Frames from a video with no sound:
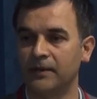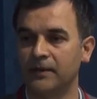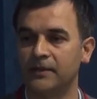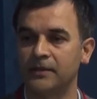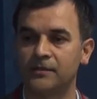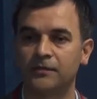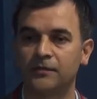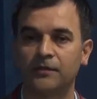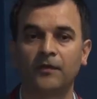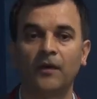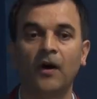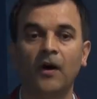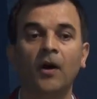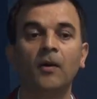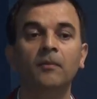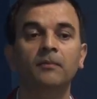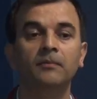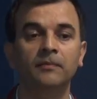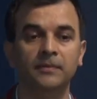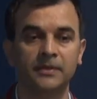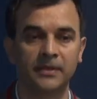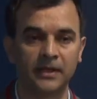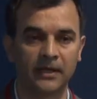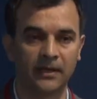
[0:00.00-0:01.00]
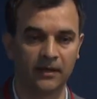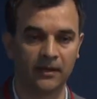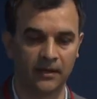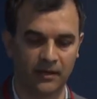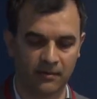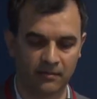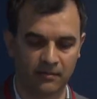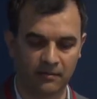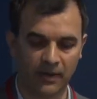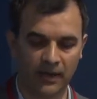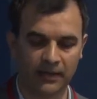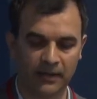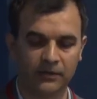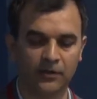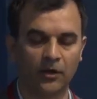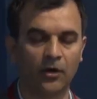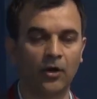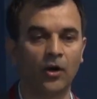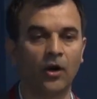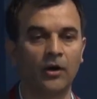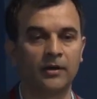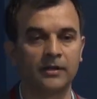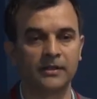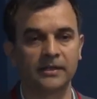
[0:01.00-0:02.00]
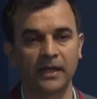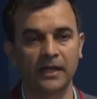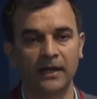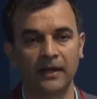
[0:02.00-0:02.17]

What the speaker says: It is formed by the Lords.